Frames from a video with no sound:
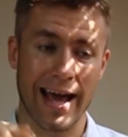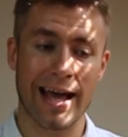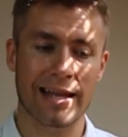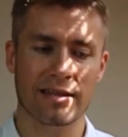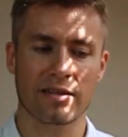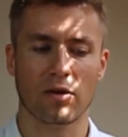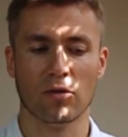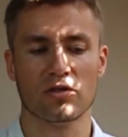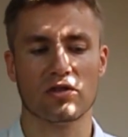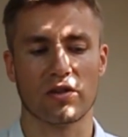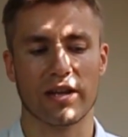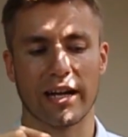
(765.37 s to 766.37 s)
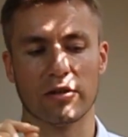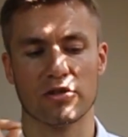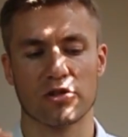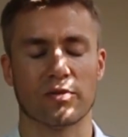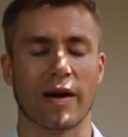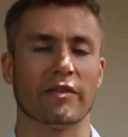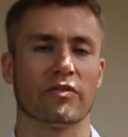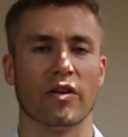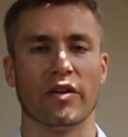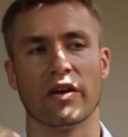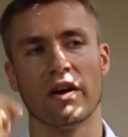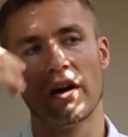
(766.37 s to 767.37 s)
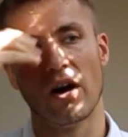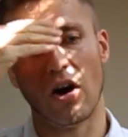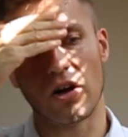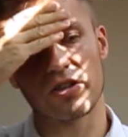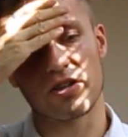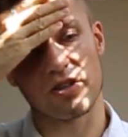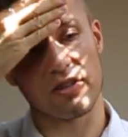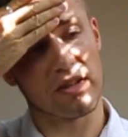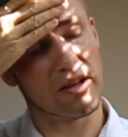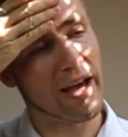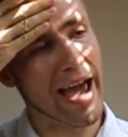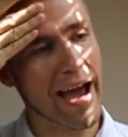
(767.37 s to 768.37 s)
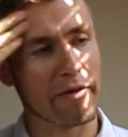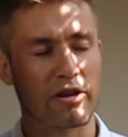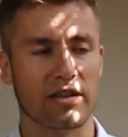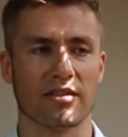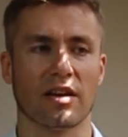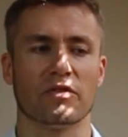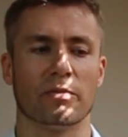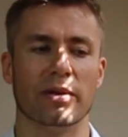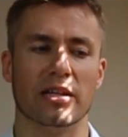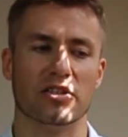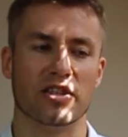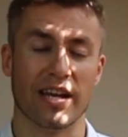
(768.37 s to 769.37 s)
And also, they could strengthen other areas of the pitch.